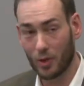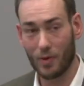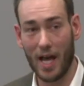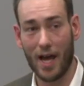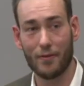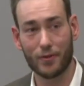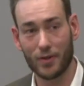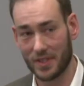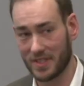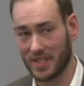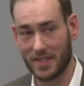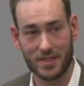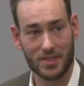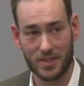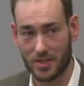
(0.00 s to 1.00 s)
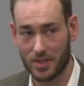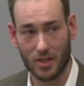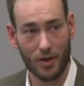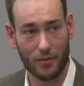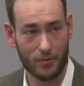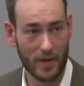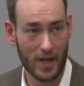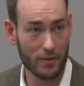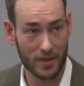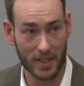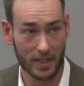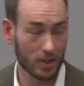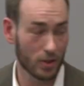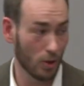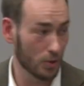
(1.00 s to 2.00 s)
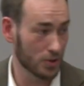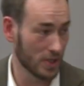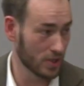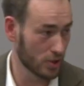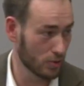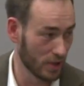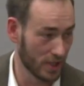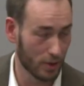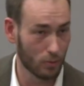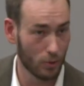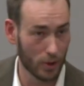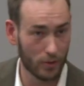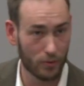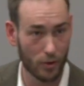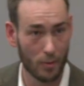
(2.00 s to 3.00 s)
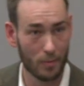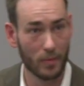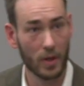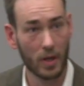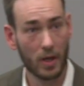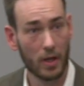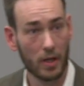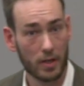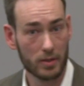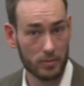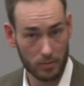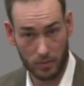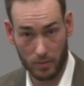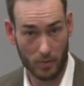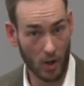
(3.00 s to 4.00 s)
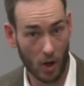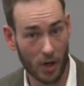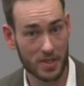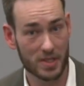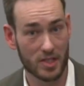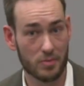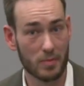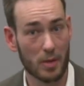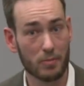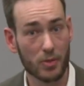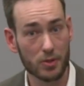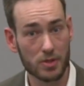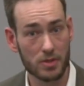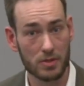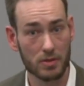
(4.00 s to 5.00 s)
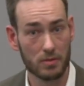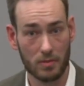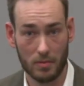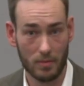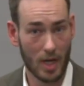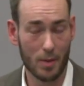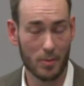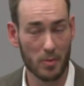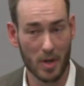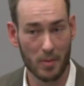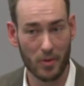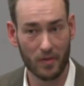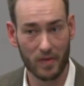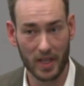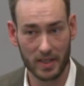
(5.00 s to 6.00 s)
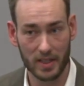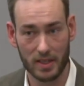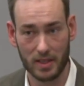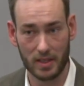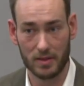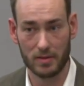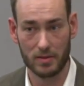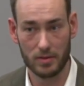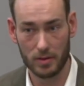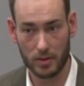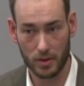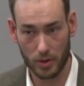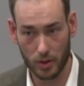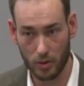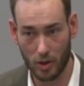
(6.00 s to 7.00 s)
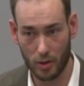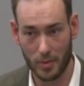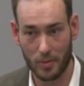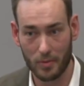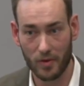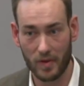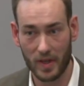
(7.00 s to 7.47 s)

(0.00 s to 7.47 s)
graph consists of everything that goes into a network, from us as members. I'm a member of LinkedIn, and you are a member of